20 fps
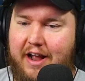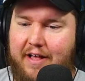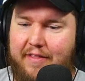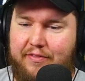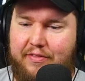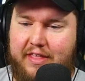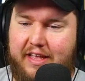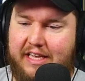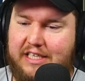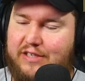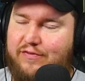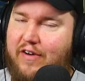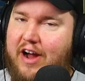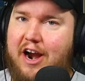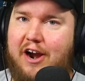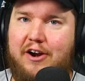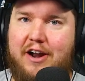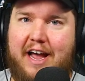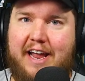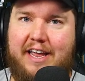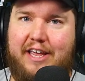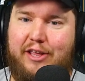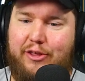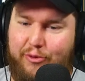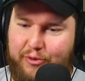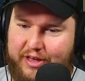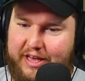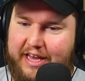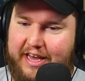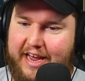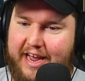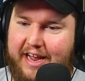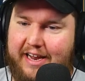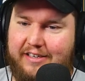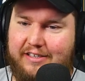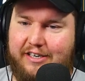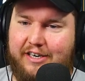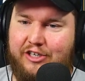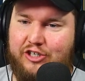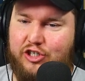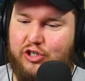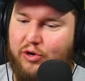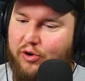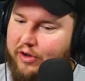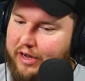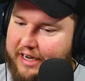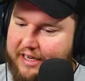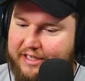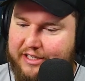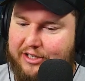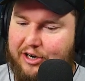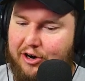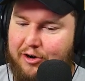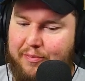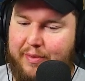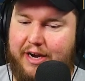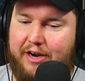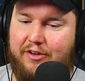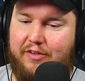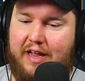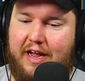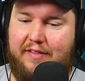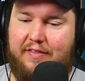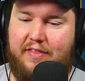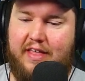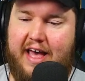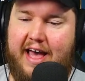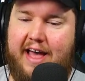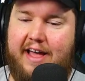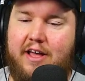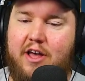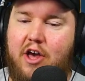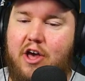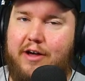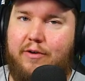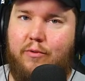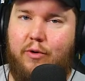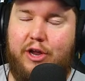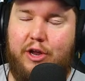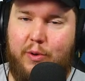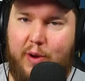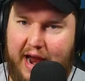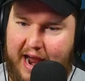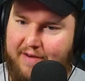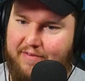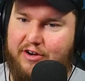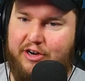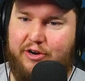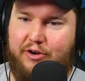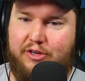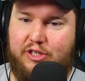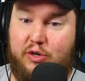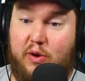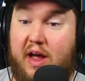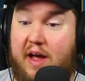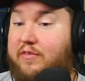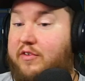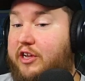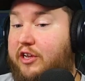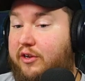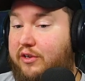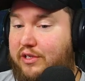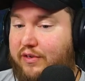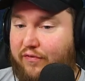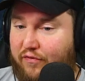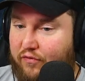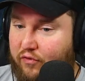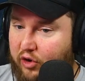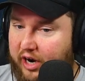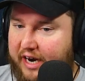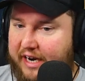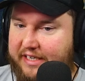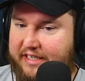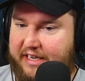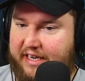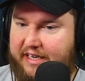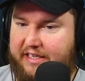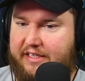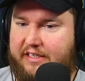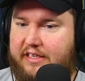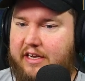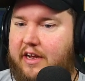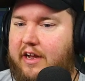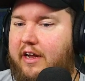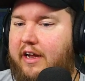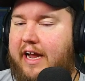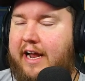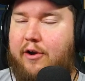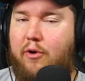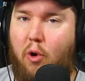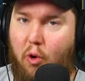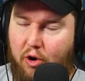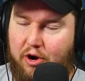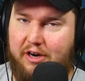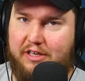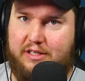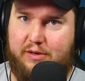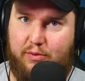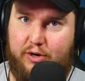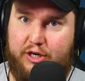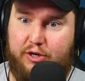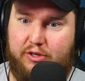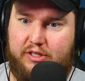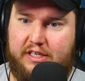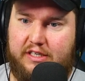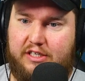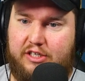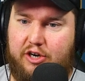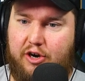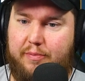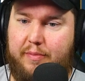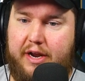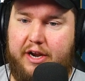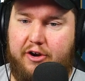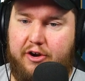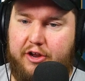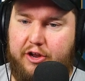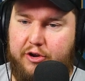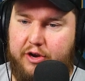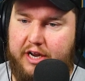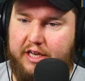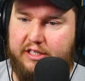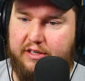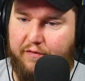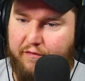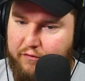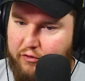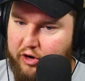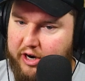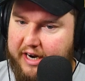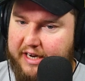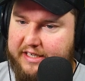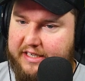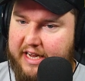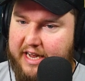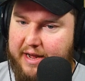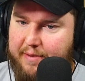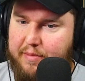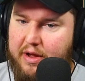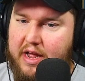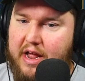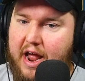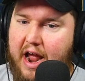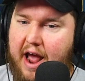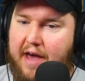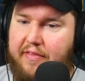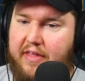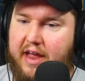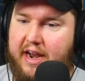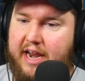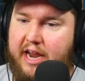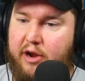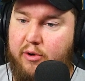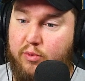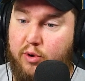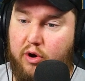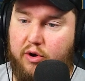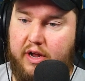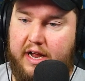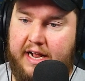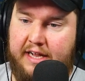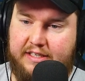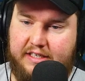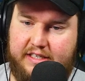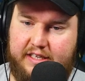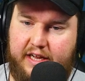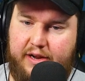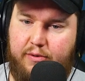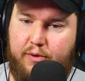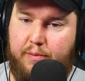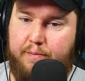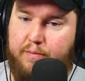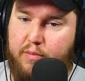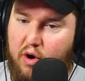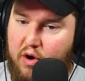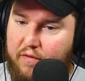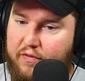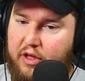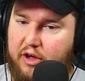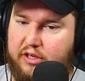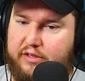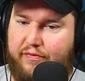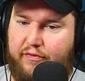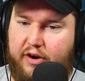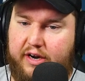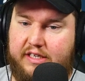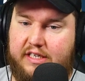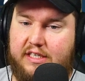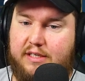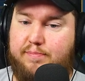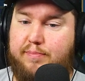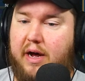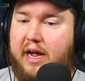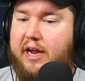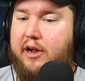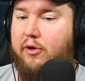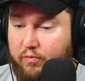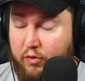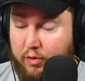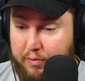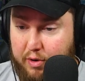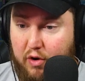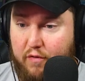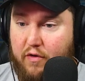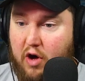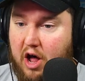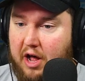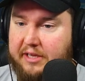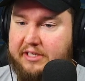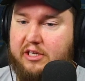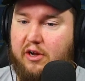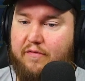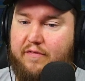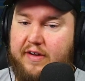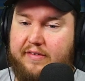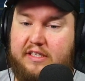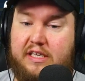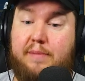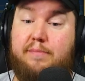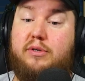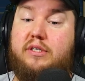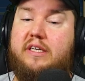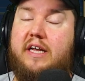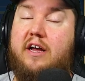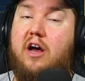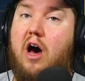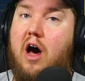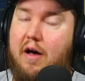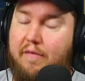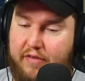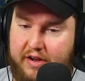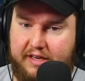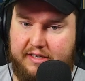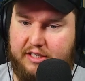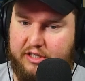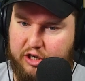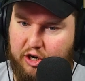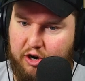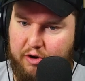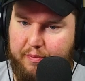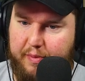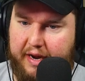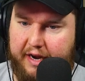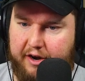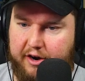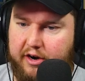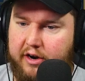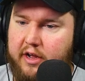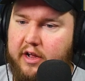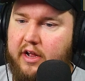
this Fire Knight, you can't control his turn meter like that. What you have to do is you have to use freezes. In order to reduce his turn meter, you need to freeze him, and then he will instantly remove those freezes, but he'll remove also 15% of his turn meter.